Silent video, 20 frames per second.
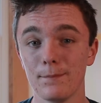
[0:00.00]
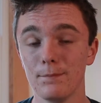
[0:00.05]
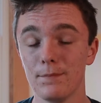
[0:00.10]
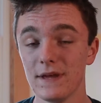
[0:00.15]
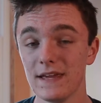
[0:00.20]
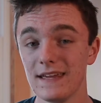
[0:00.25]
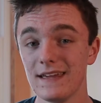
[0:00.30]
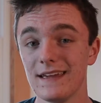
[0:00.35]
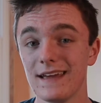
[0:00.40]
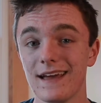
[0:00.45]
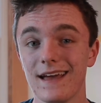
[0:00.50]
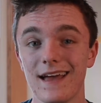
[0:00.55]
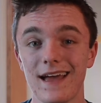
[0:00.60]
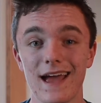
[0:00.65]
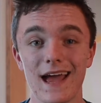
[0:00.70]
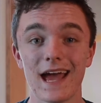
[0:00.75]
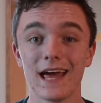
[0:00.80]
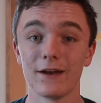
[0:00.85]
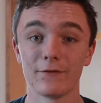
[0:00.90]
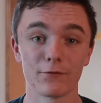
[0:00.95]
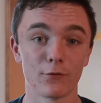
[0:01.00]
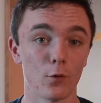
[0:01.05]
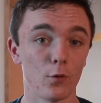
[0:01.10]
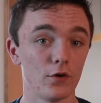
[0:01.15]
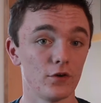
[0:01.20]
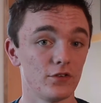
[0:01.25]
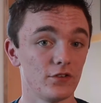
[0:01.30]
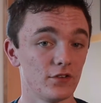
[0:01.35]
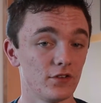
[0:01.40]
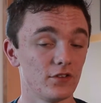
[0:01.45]
B, and of
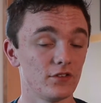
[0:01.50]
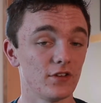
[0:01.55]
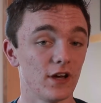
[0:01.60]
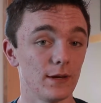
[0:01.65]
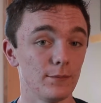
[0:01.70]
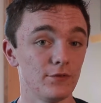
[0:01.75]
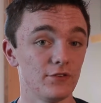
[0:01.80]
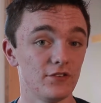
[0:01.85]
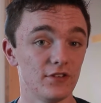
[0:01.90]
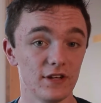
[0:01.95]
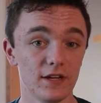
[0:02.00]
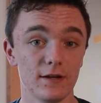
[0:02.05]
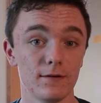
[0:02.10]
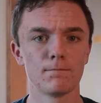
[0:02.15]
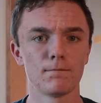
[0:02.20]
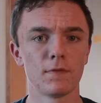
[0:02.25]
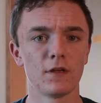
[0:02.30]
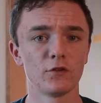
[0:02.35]
course, Type C.